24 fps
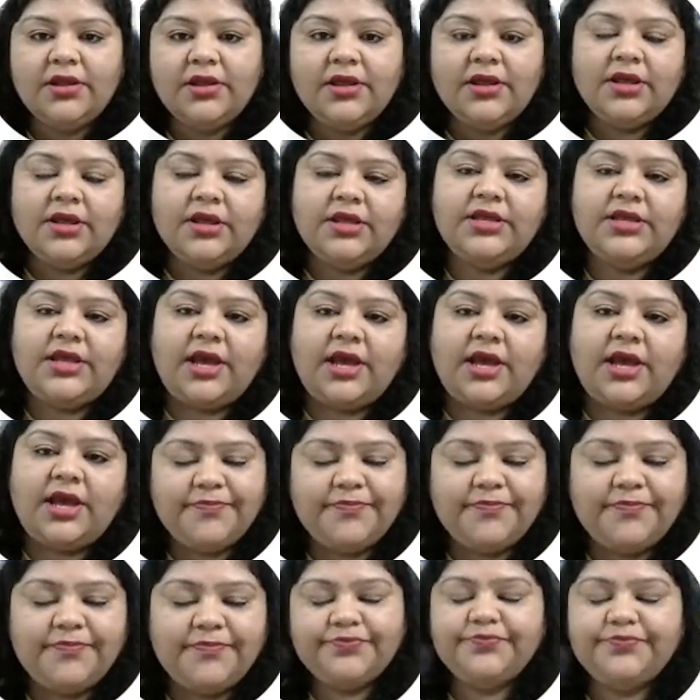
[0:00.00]
Yeah,
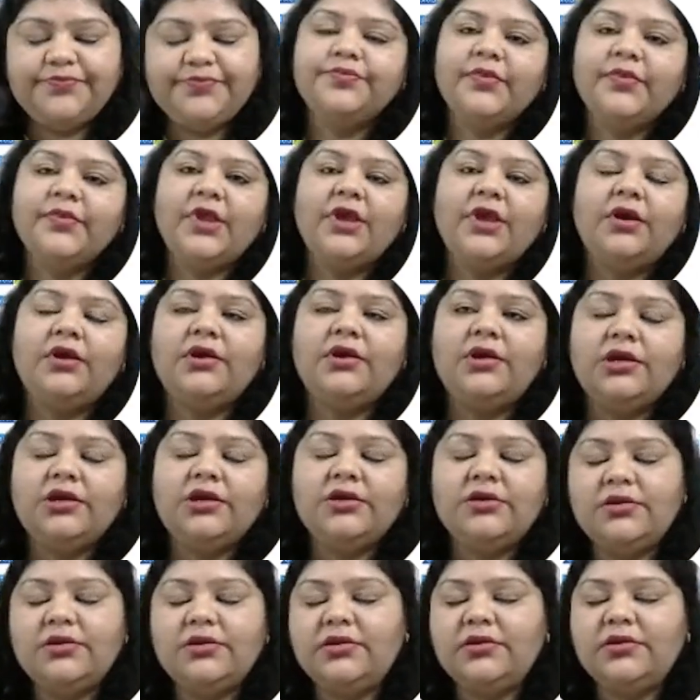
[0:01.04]
uh,
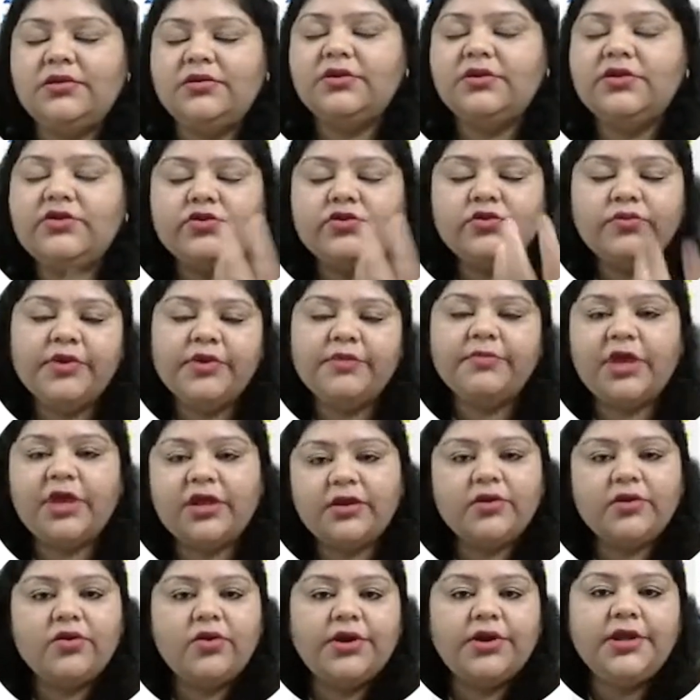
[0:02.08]
resuming my
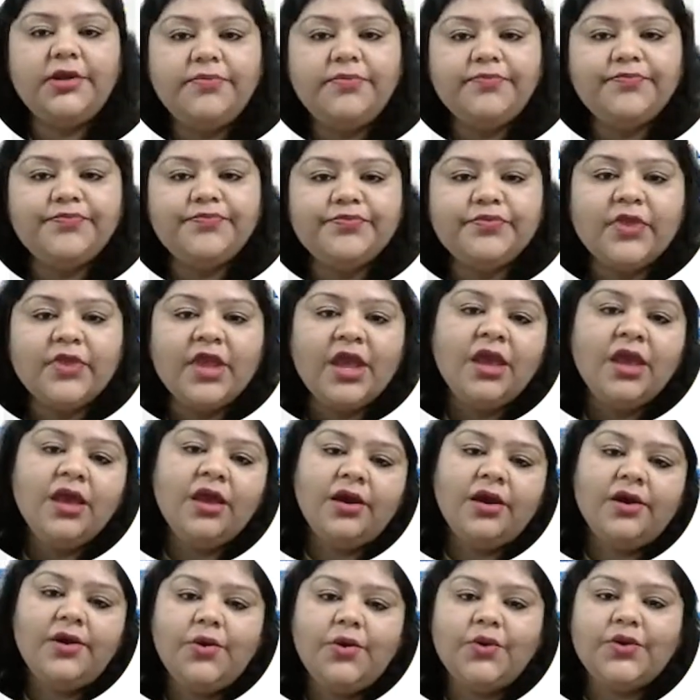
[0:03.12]
recording.
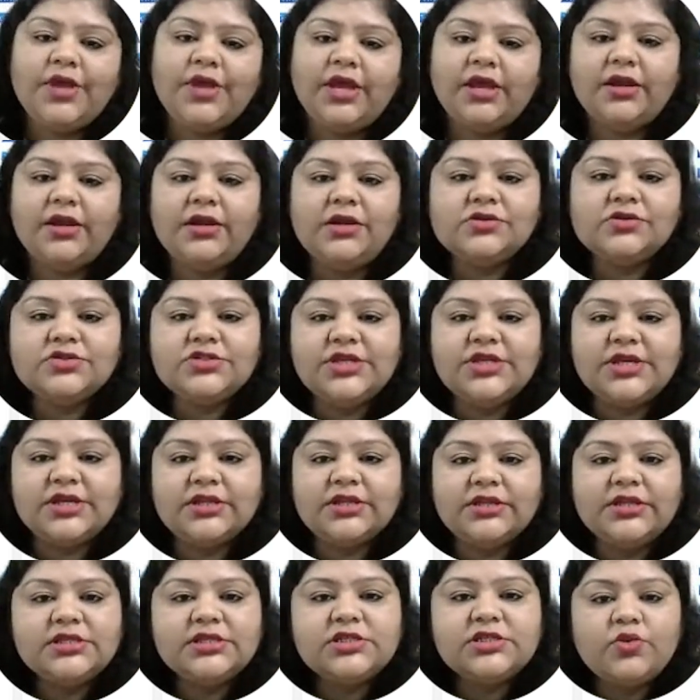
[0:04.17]
Okay, now see,
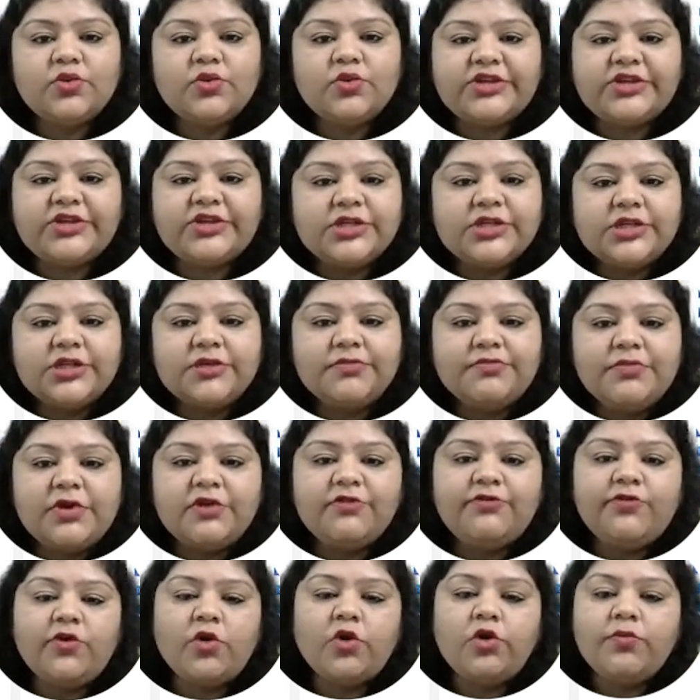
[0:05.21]
this question
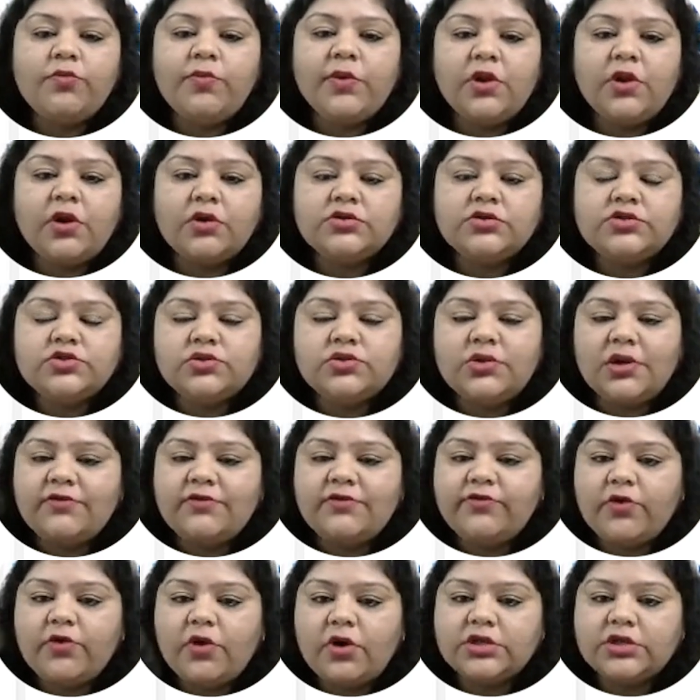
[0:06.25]
number 4 belongs to,
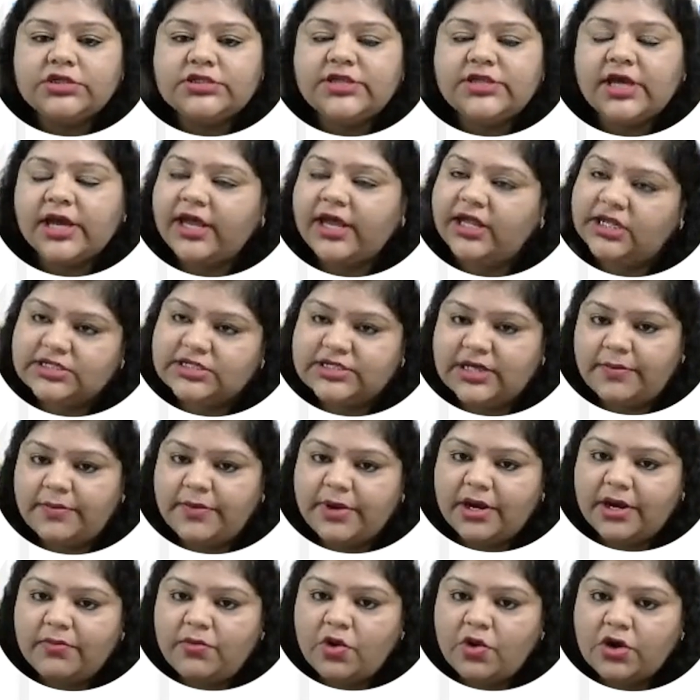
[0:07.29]
of course, the
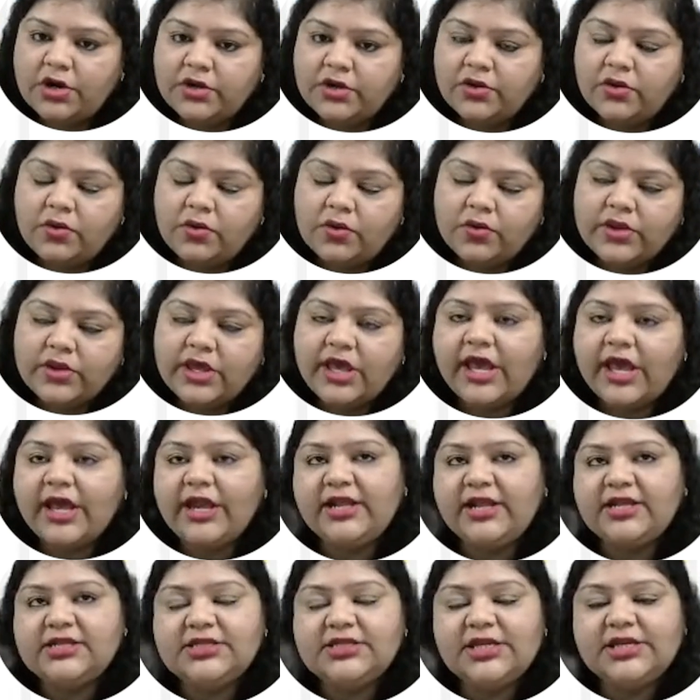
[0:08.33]
algebra module. Okay,
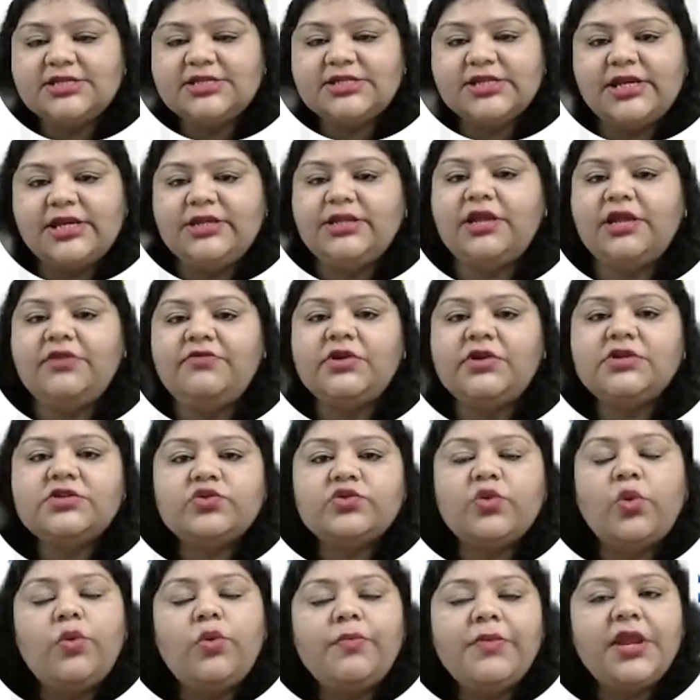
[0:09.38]
and as I said, there were
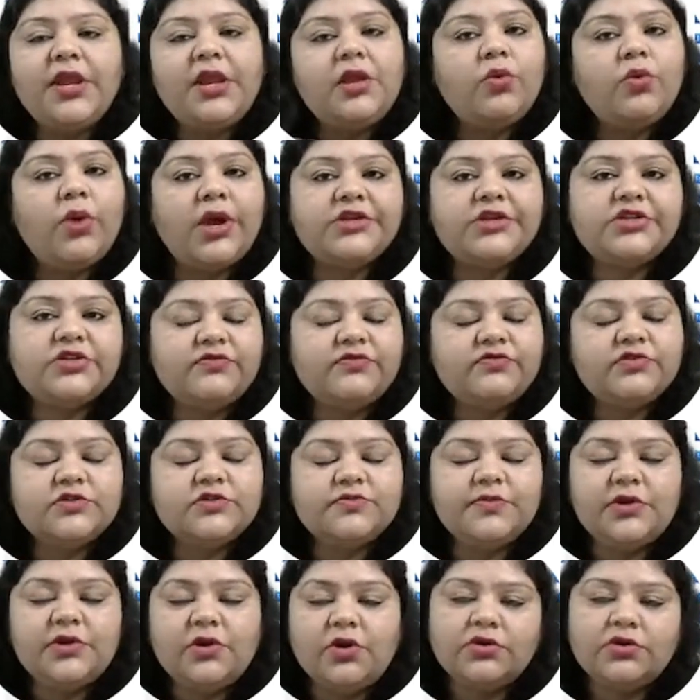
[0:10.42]
so many questions which
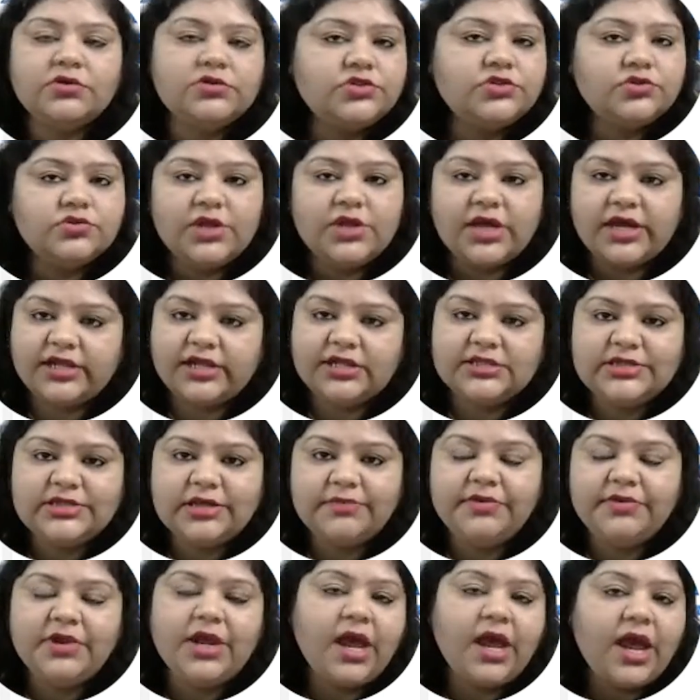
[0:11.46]
belongs to the
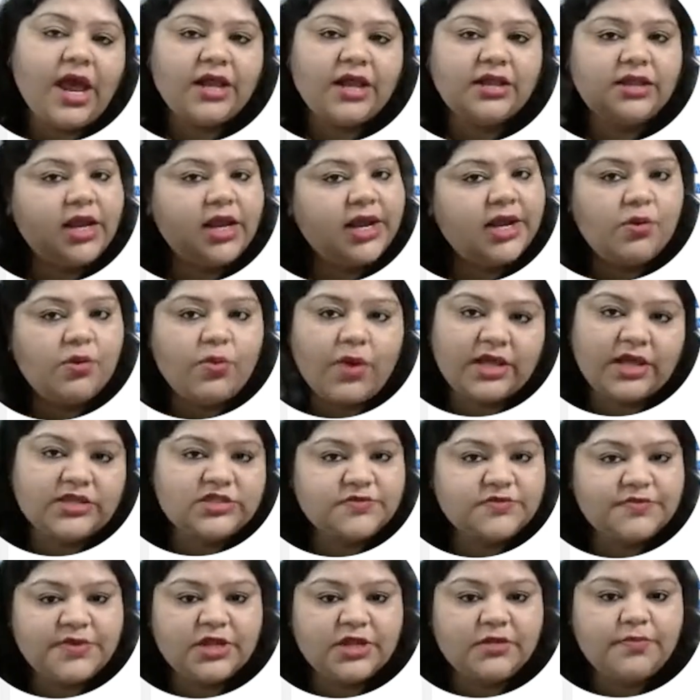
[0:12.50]
algebra and the
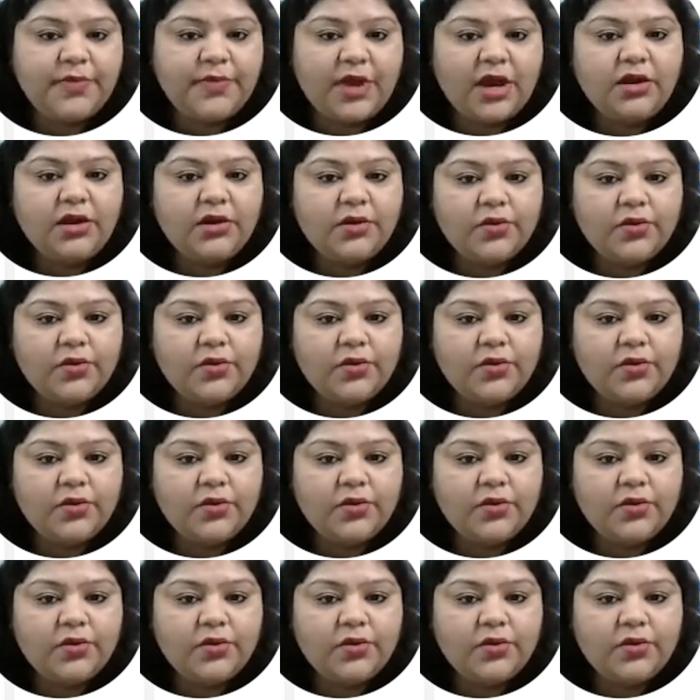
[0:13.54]
advanced math part.